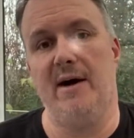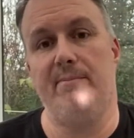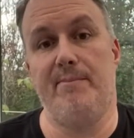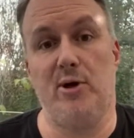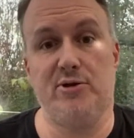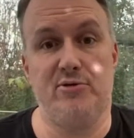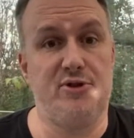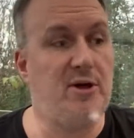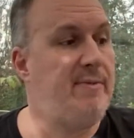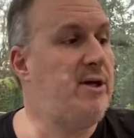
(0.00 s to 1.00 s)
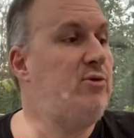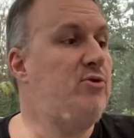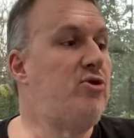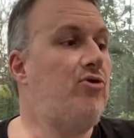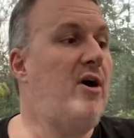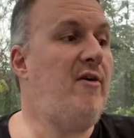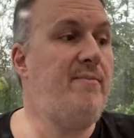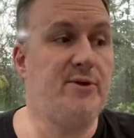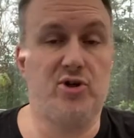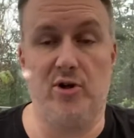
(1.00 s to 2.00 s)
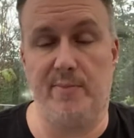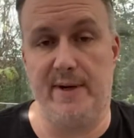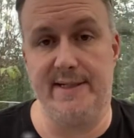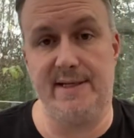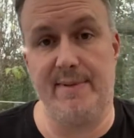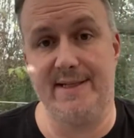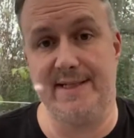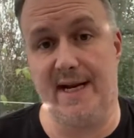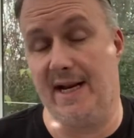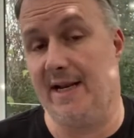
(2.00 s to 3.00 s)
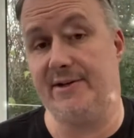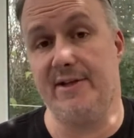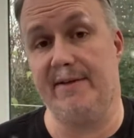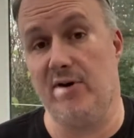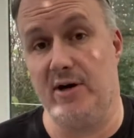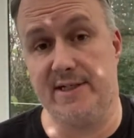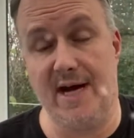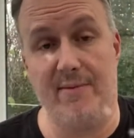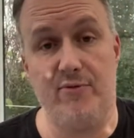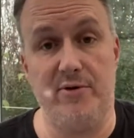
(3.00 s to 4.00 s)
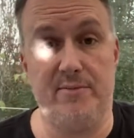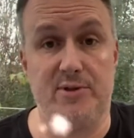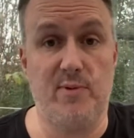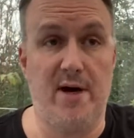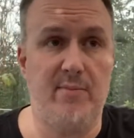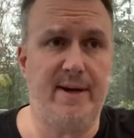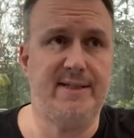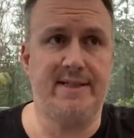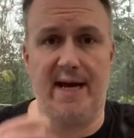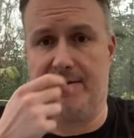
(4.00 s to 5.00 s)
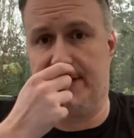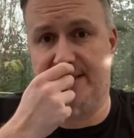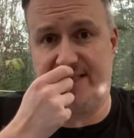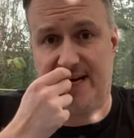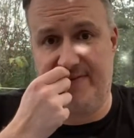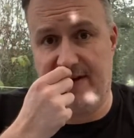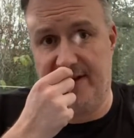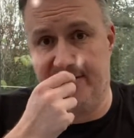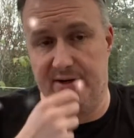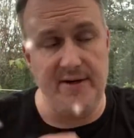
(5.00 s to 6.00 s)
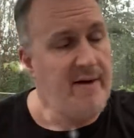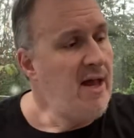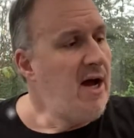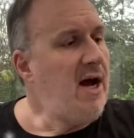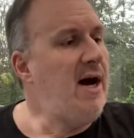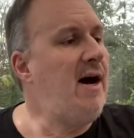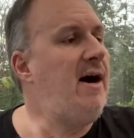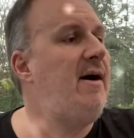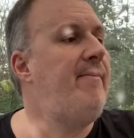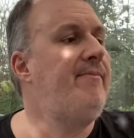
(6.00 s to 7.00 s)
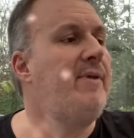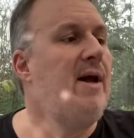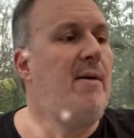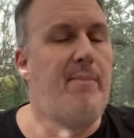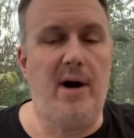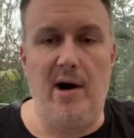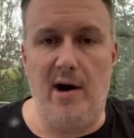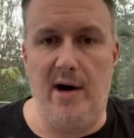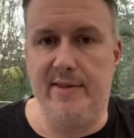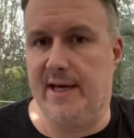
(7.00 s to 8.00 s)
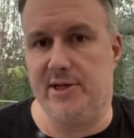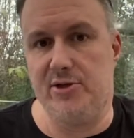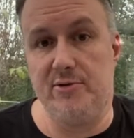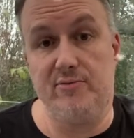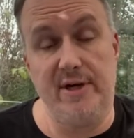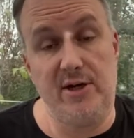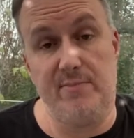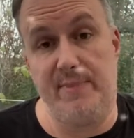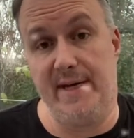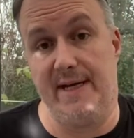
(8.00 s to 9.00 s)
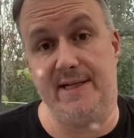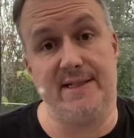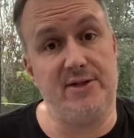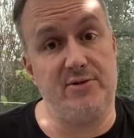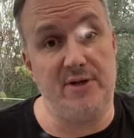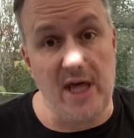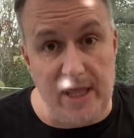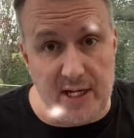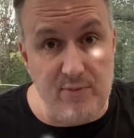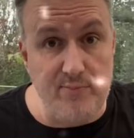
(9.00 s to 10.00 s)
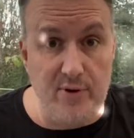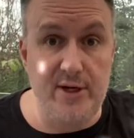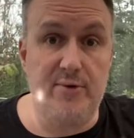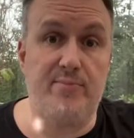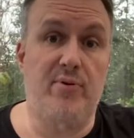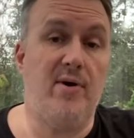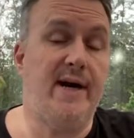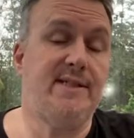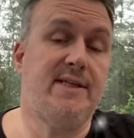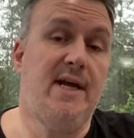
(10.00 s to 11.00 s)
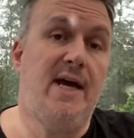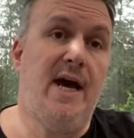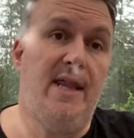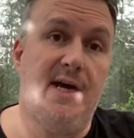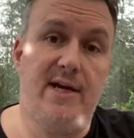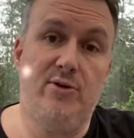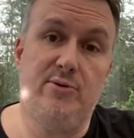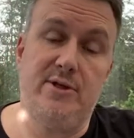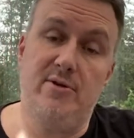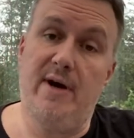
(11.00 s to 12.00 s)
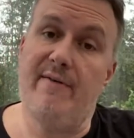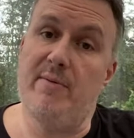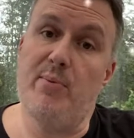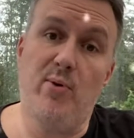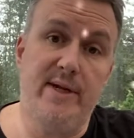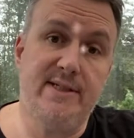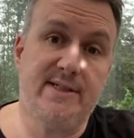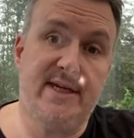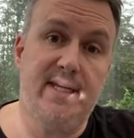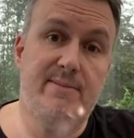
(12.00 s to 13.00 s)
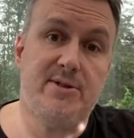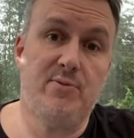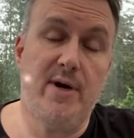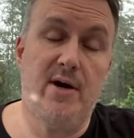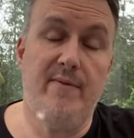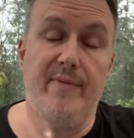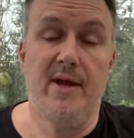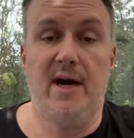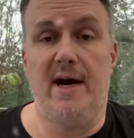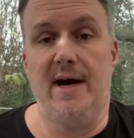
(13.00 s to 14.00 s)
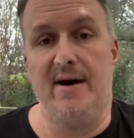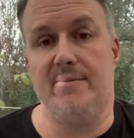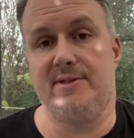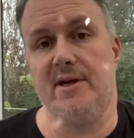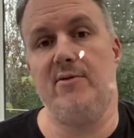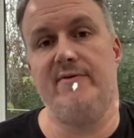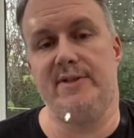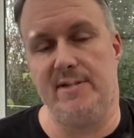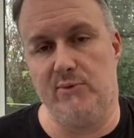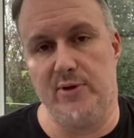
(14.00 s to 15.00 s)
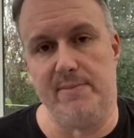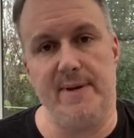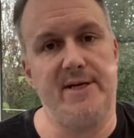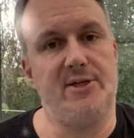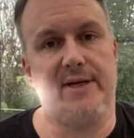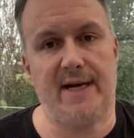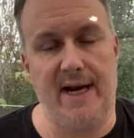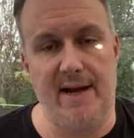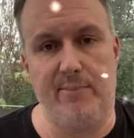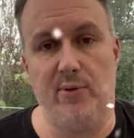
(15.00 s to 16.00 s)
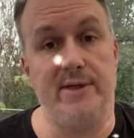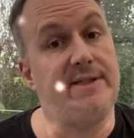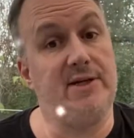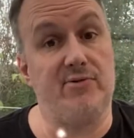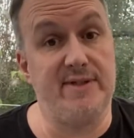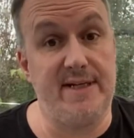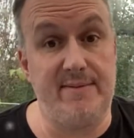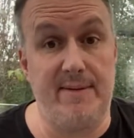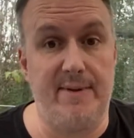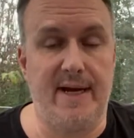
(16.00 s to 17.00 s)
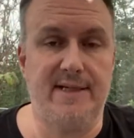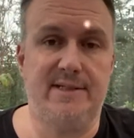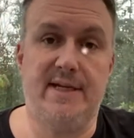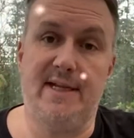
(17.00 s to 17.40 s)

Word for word: bottle shop. They're called Craft Metropolis. They're based down in London. They've got a tap room as well, based down in South London. But they do really good beers. They do, and they're pretty good price. And they also have a point scheme as well. So obviously the more you beers, you can collect points and then redeem them against, take